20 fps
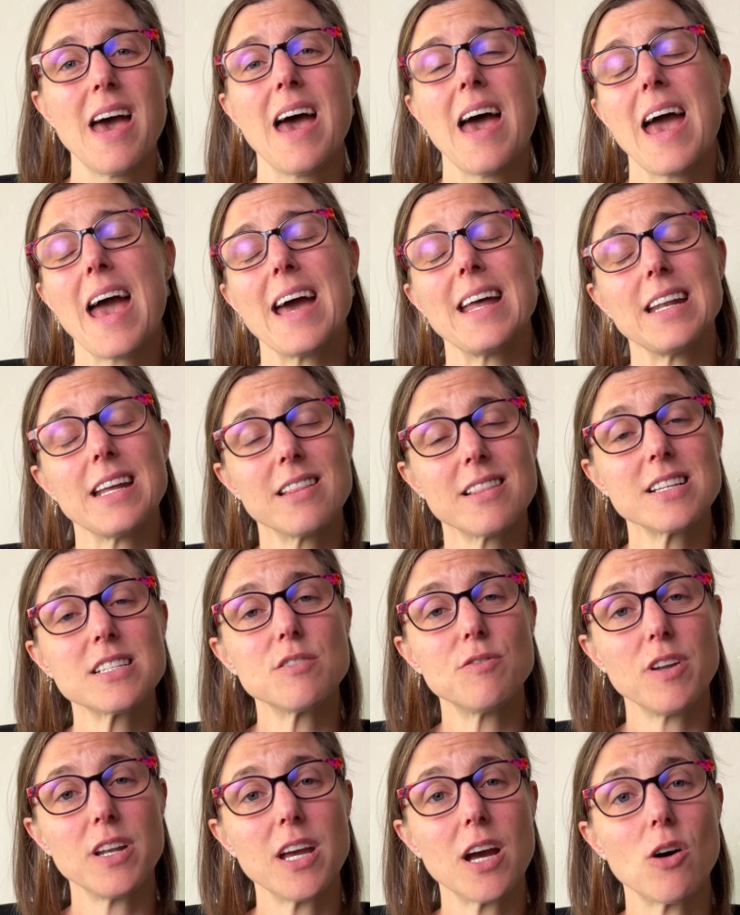And in this
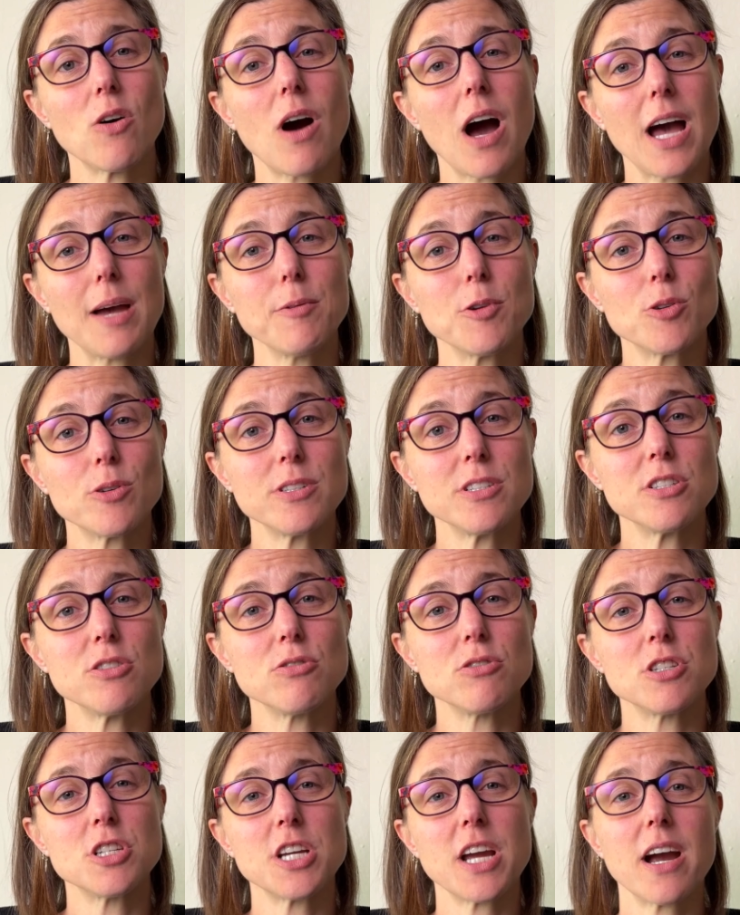video, I'm going to
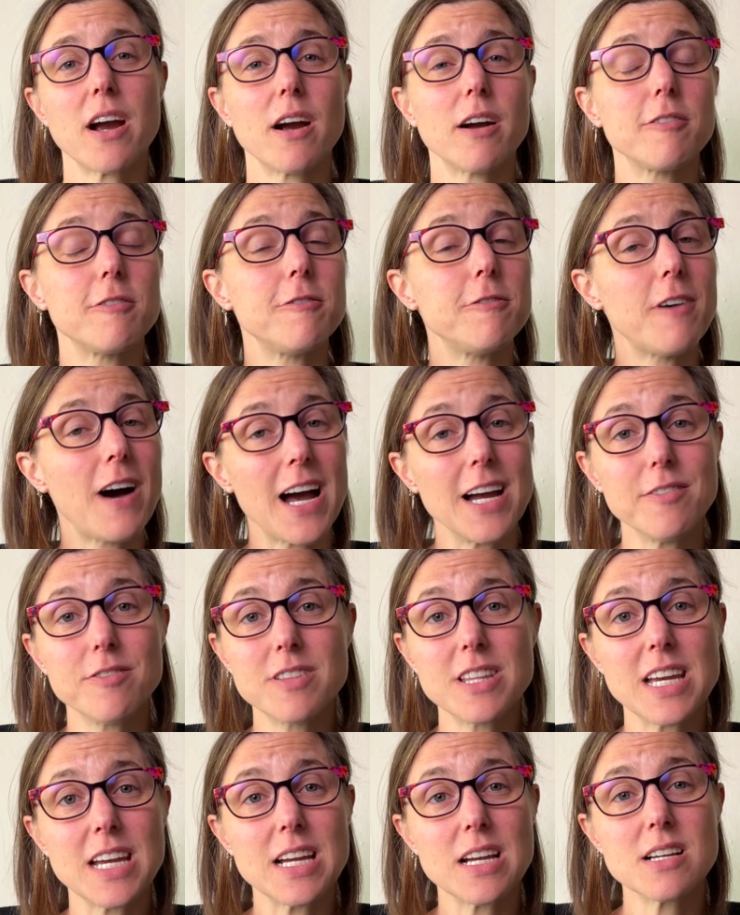share 5
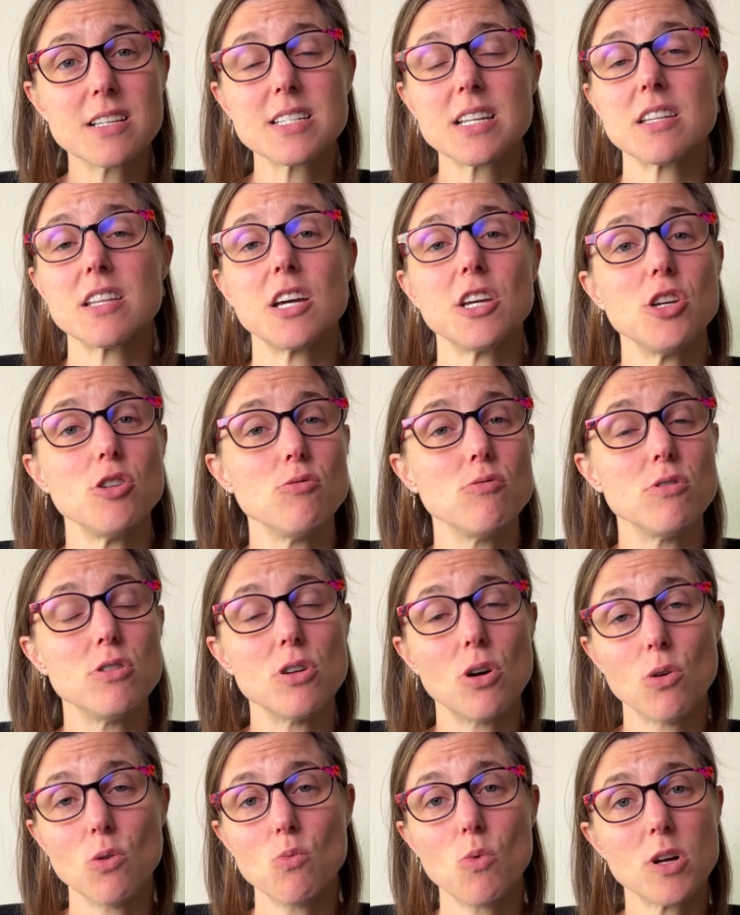things that you
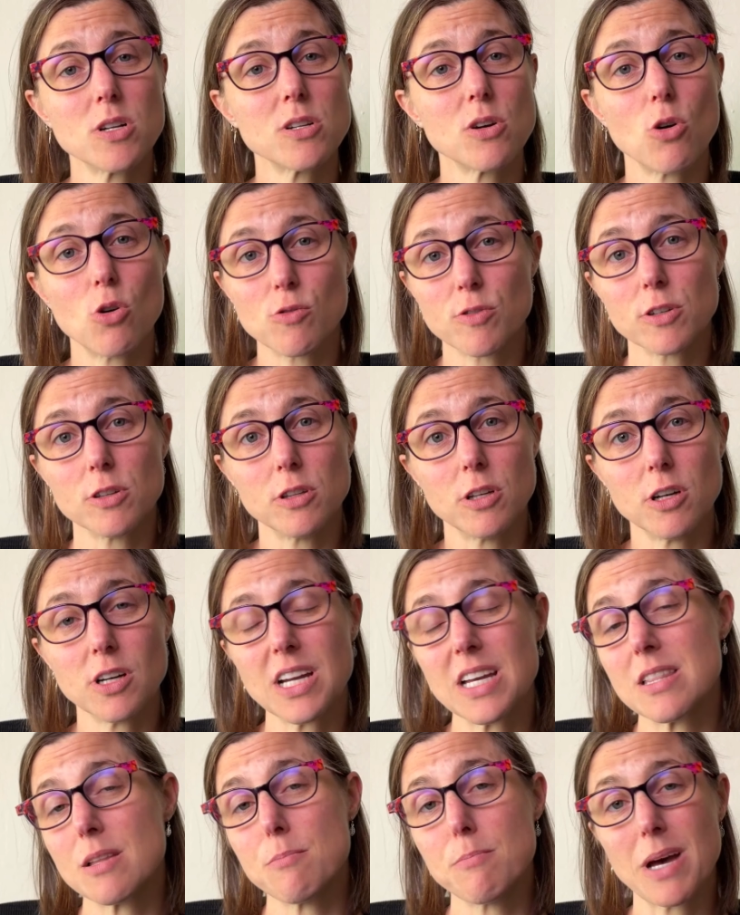don't want to overlook
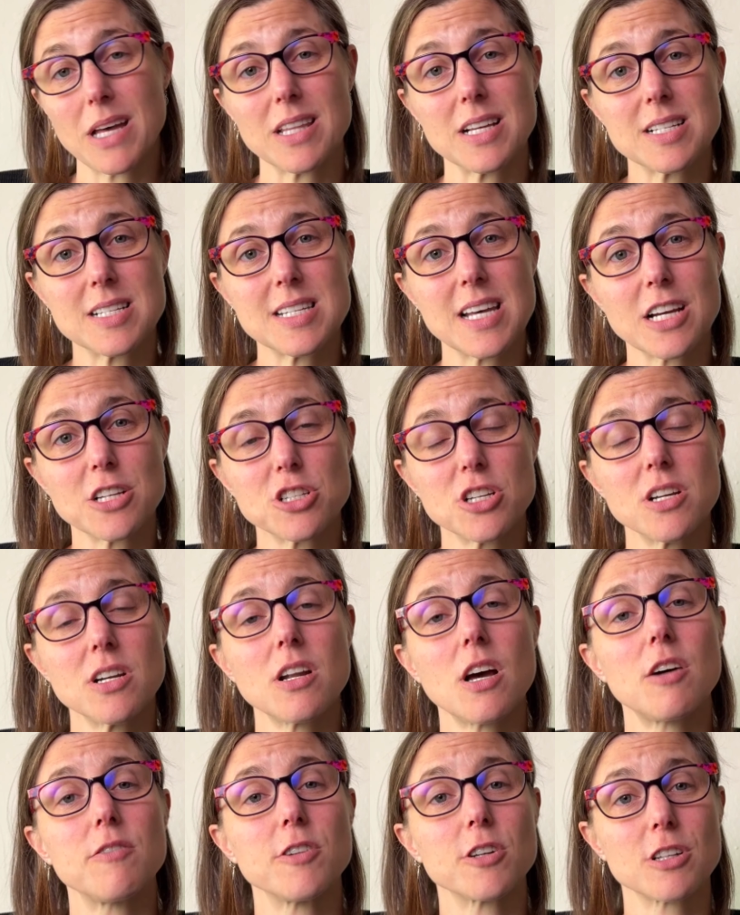in the method section
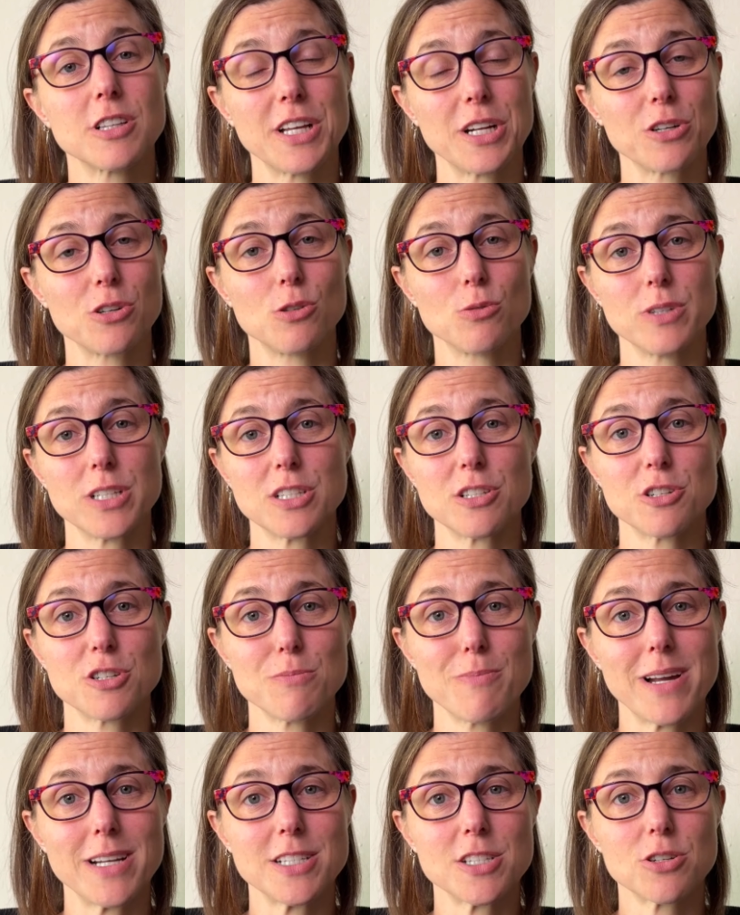of your clinical research
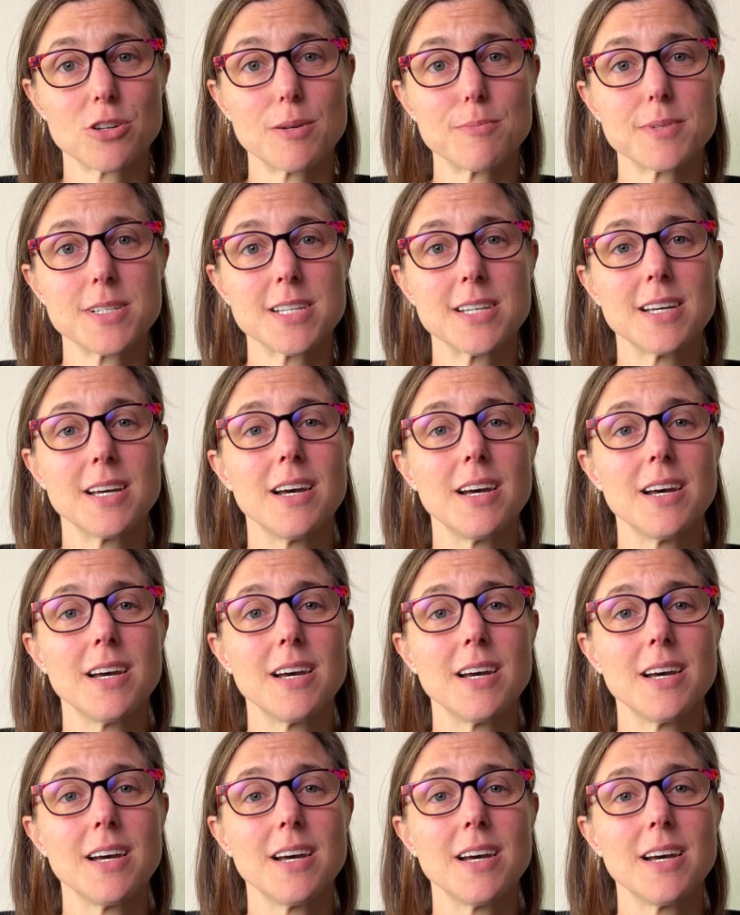manuscript.